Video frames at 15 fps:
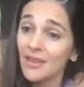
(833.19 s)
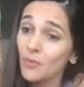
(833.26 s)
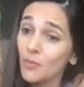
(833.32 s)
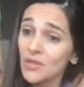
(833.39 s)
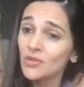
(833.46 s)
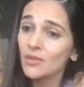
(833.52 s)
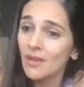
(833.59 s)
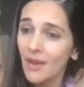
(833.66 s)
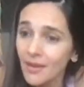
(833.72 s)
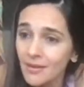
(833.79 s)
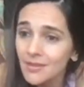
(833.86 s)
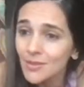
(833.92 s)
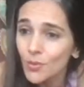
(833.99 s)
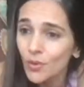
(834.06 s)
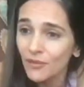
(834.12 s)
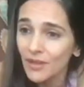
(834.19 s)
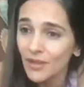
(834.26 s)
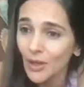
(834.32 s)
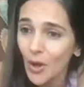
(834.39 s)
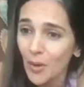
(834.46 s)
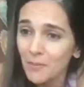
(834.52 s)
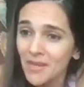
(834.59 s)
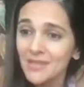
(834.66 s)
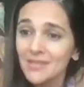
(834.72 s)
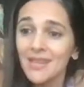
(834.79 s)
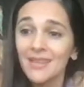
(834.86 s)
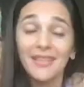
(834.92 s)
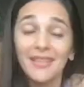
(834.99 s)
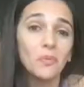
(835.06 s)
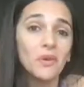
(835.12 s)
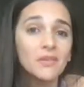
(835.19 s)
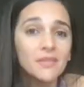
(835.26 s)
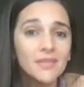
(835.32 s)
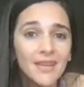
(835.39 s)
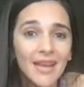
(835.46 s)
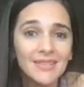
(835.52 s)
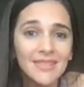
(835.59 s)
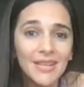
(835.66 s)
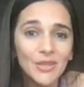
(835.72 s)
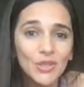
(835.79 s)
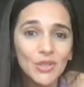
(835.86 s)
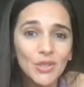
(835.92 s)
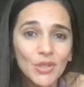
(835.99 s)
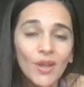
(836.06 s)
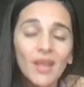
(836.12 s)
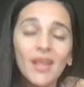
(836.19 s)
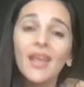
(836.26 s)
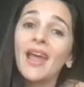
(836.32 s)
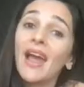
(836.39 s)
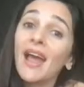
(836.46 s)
I then went to the London School of Economics. I then worked at Accenture.